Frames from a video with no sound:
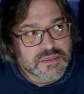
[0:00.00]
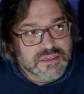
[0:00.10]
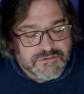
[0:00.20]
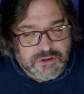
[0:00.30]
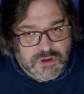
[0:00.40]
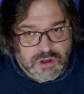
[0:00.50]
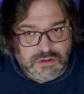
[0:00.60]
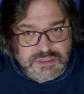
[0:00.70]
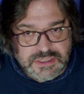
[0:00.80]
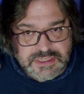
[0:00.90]

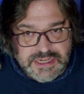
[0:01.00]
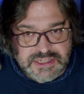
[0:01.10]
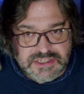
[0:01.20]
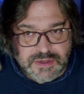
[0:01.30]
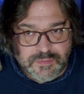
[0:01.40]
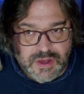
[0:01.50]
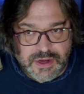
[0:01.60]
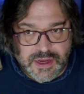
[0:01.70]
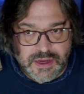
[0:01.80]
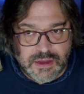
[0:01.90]
difficult to teach
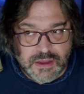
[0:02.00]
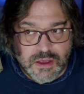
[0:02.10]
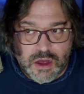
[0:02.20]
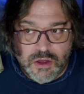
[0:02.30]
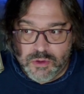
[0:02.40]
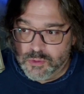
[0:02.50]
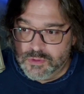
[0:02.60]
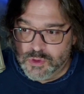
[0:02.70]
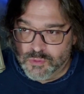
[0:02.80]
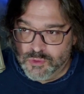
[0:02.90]
somebody, oh, the